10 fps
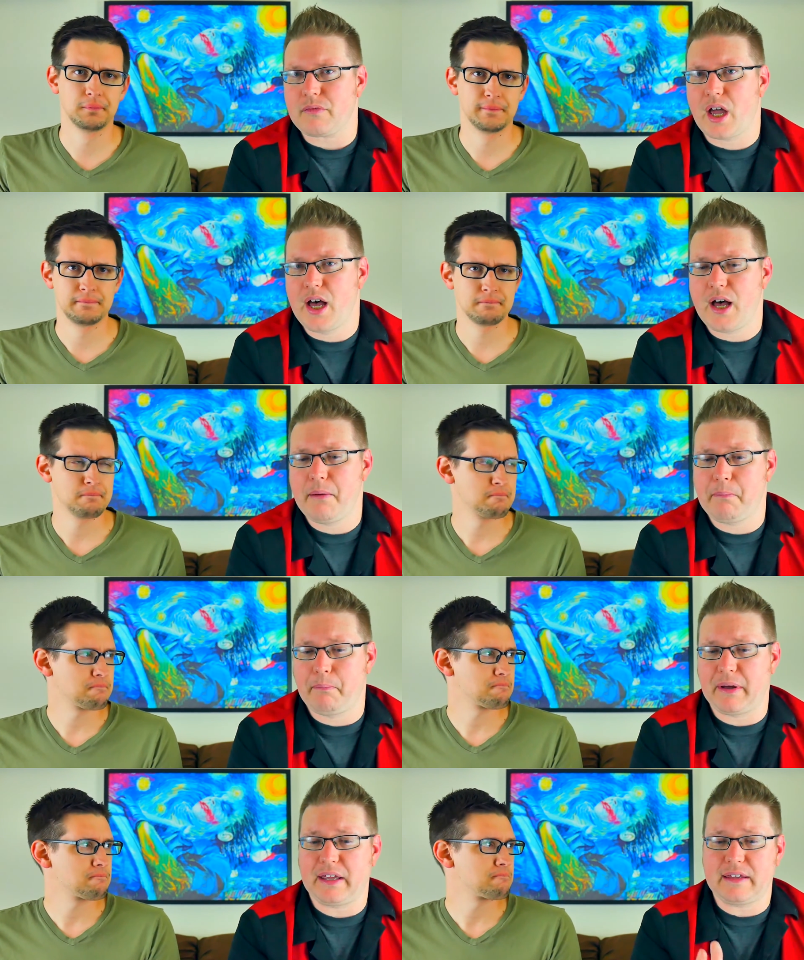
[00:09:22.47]
Speaker 1: Uh,
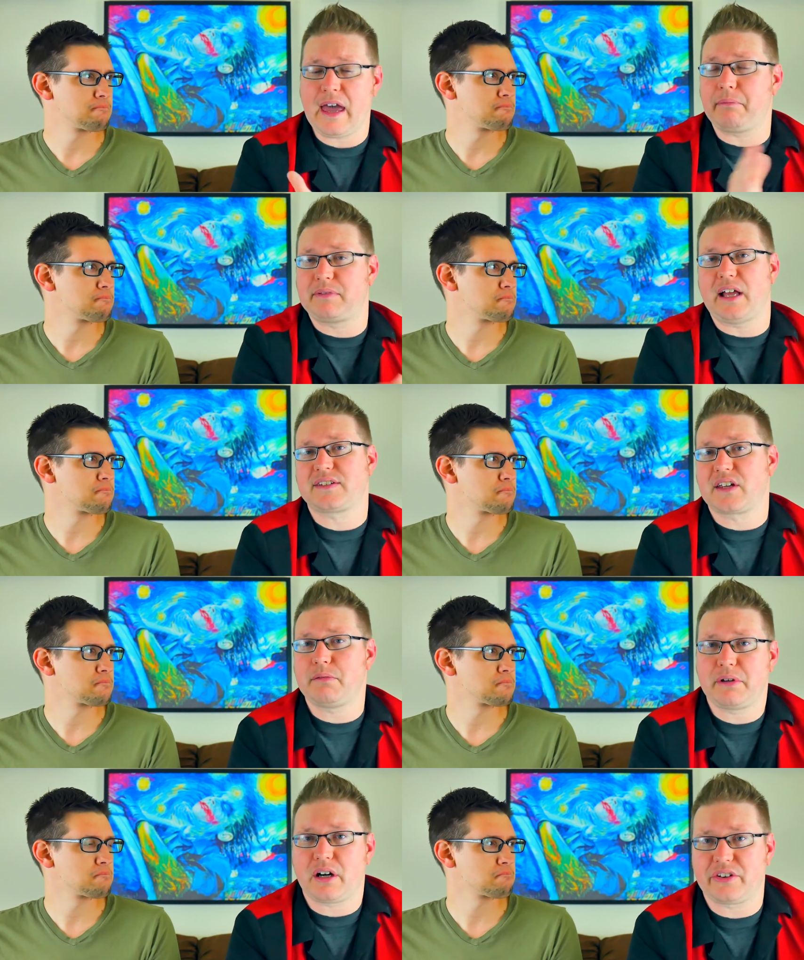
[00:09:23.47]
but yeah, that's going to
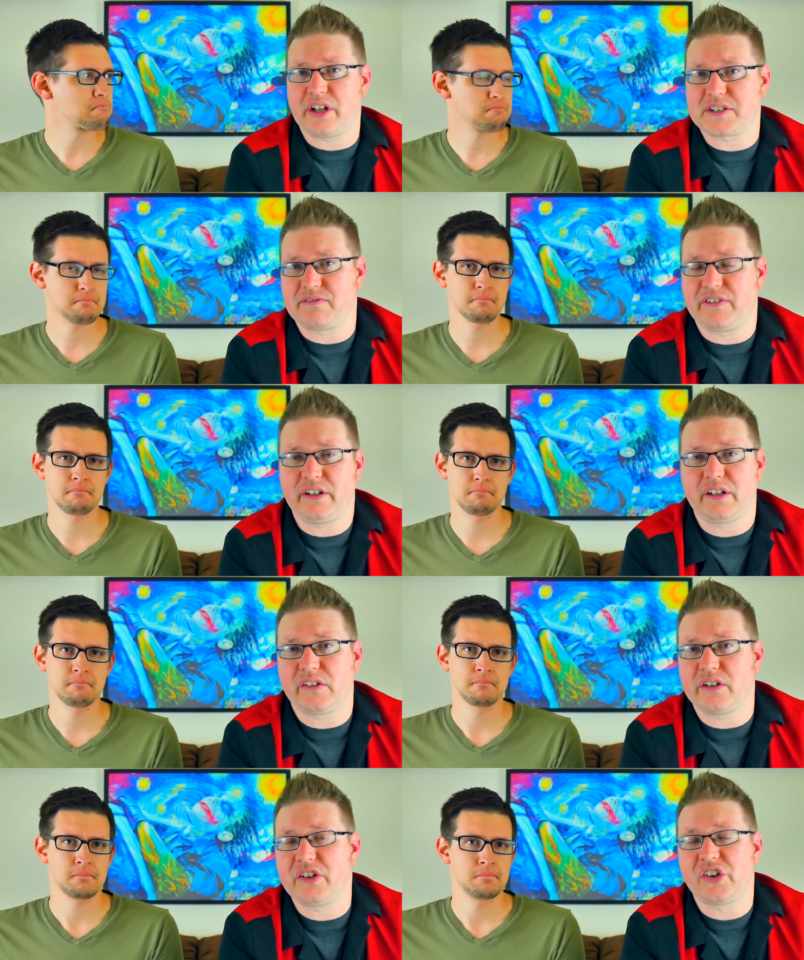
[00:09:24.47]
be our thoughts and feelings
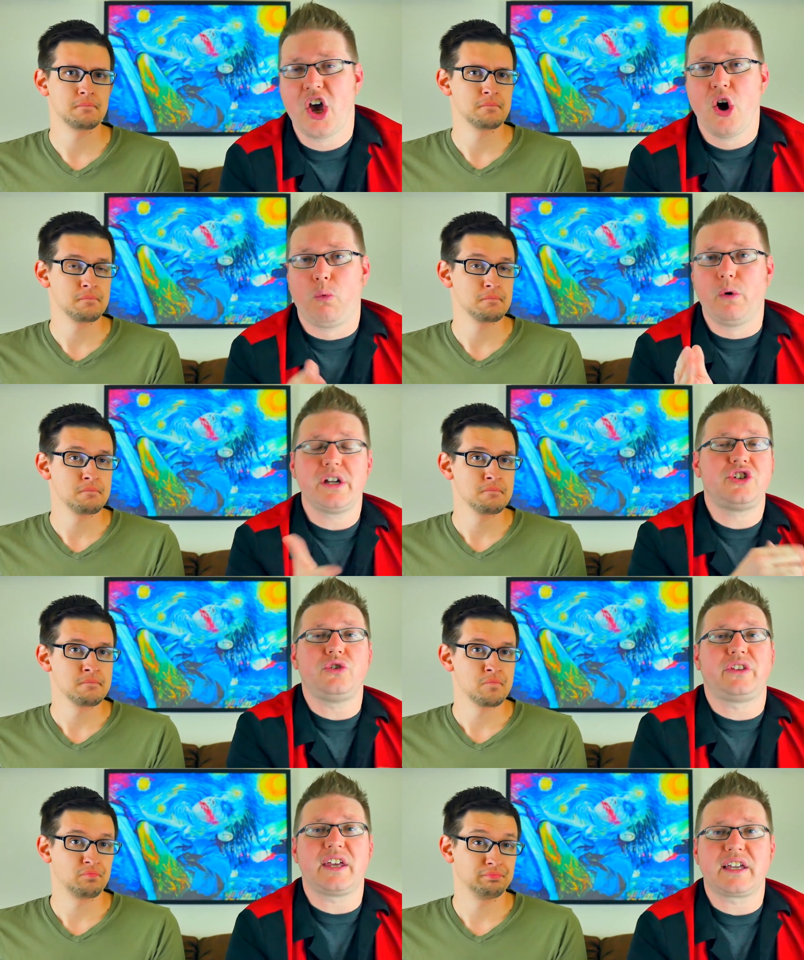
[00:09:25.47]
on this. What did you
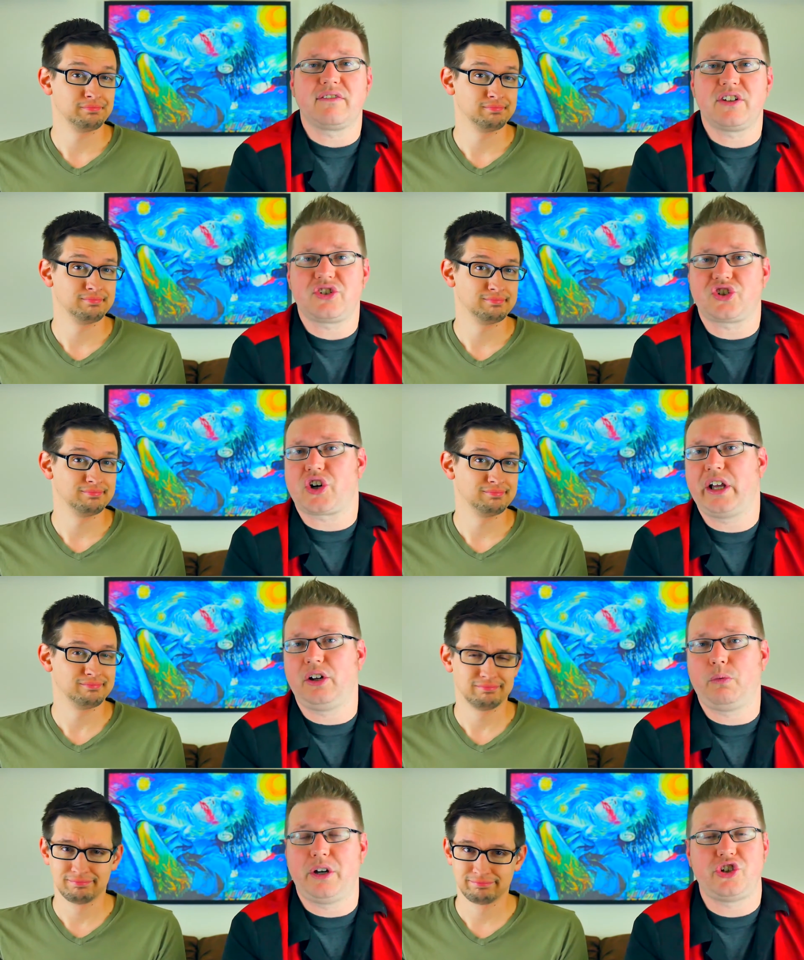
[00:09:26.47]
think of this trailer?
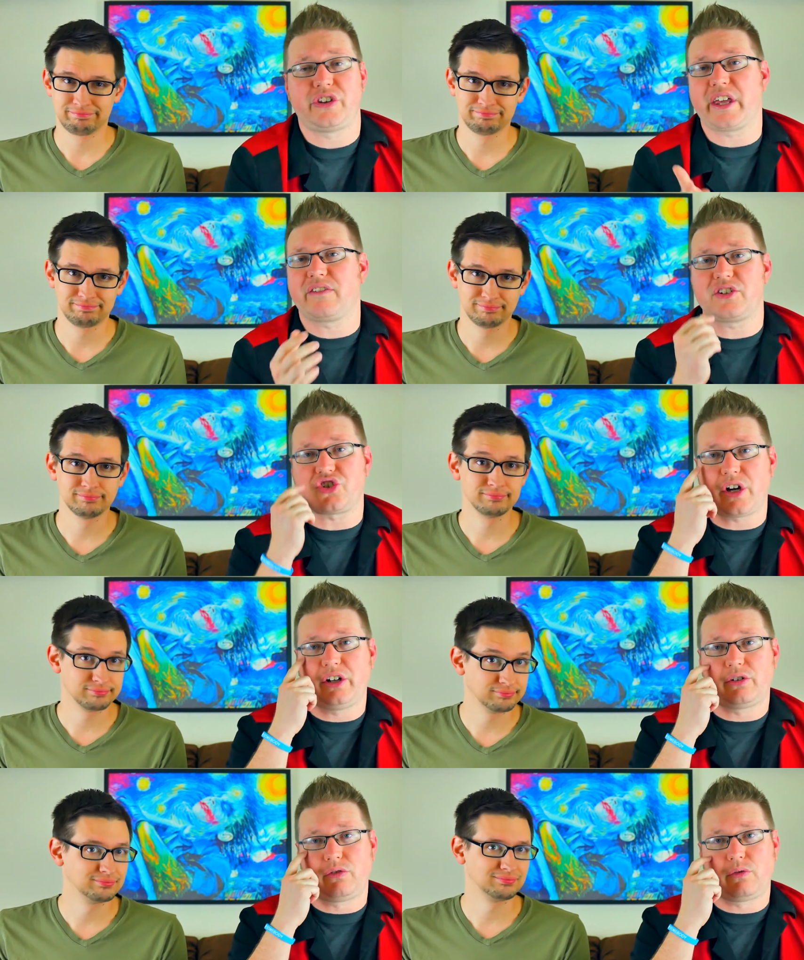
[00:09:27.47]
What did you think of this
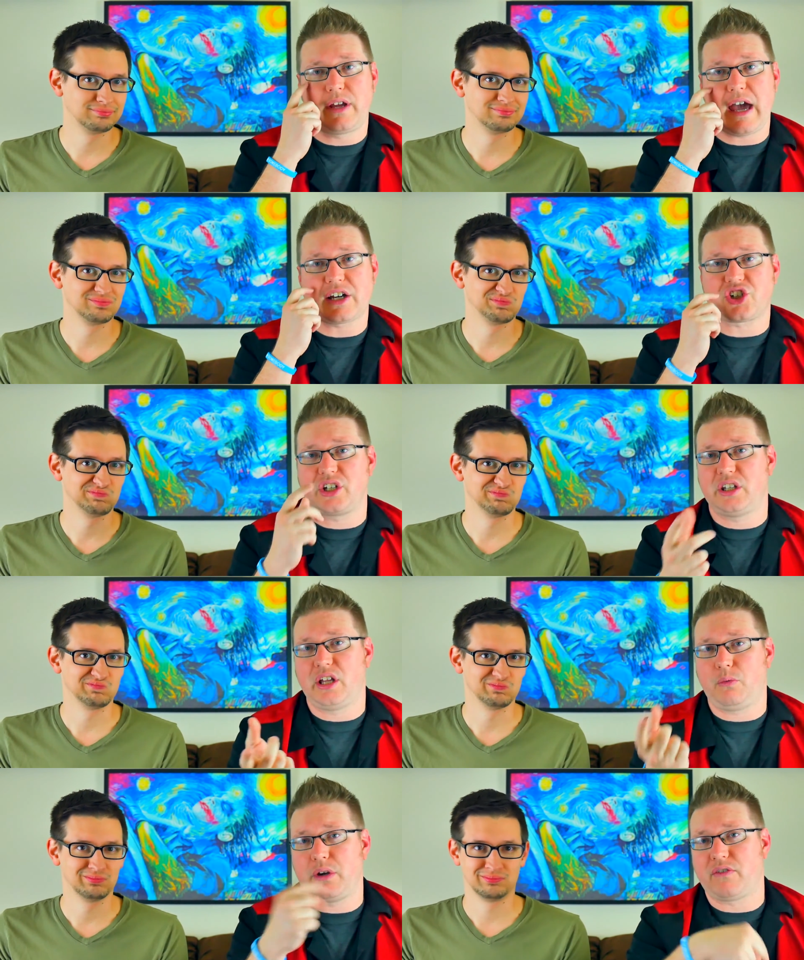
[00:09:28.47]
trailer reaction
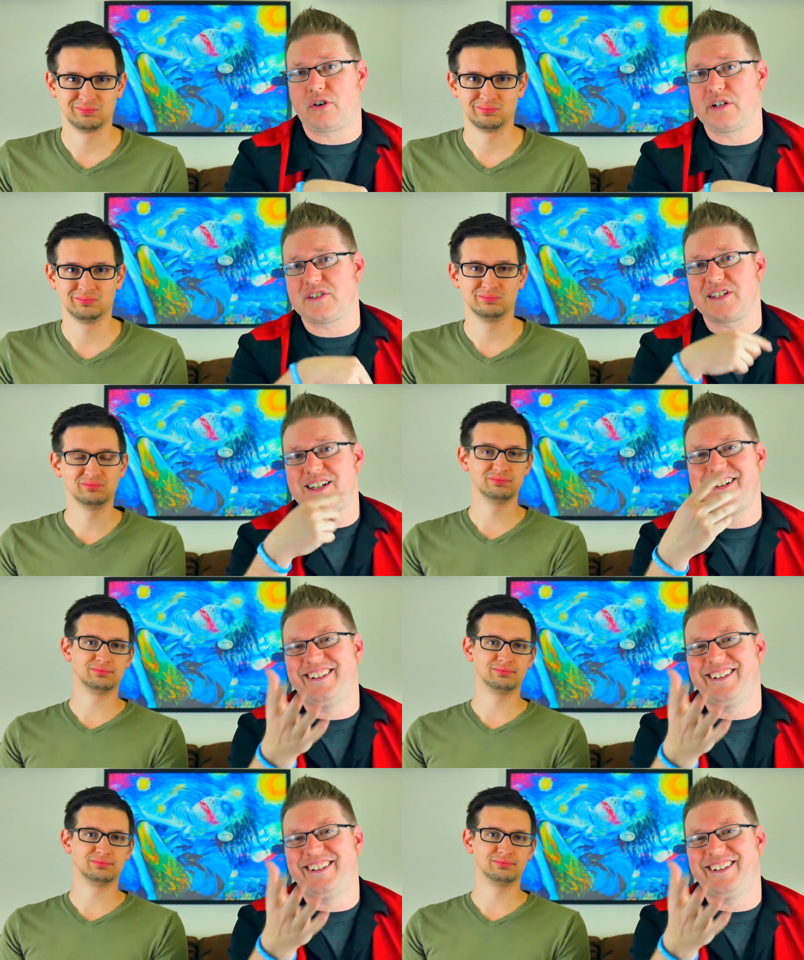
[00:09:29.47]
that we've already seen?